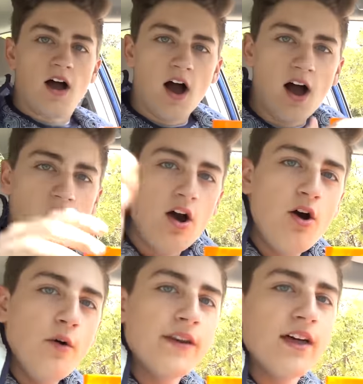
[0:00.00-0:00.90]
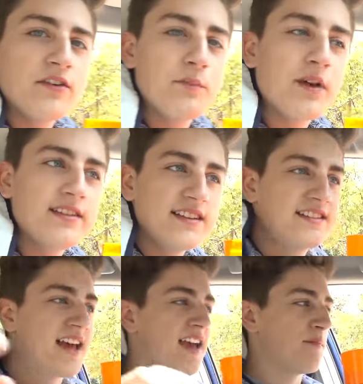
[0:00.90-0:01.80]
Oh, another busy
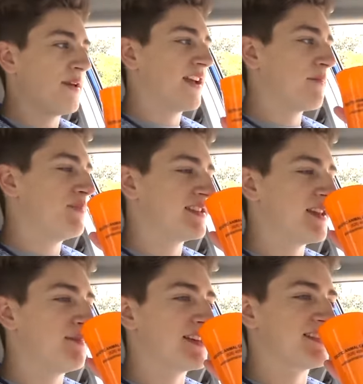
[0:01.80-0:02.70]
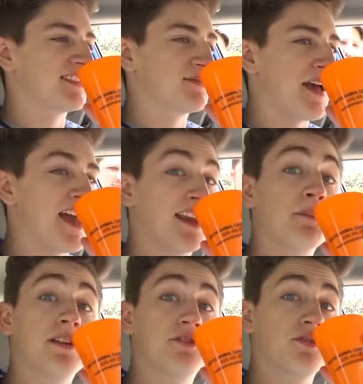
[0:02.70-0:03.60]
day of being a busy businessman. That's I'm
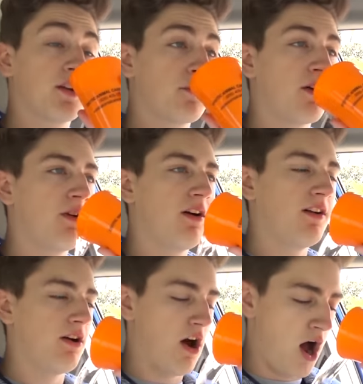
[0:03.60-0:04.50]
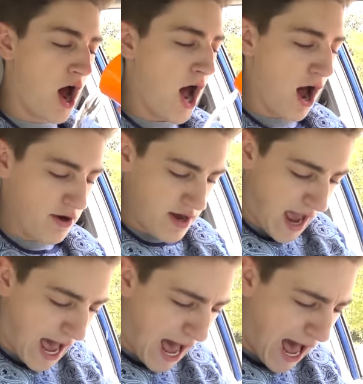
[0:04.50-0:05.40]
gonna drink plenty. My water. Oh
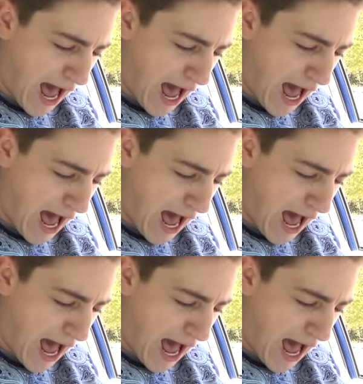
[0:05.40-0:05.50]
no!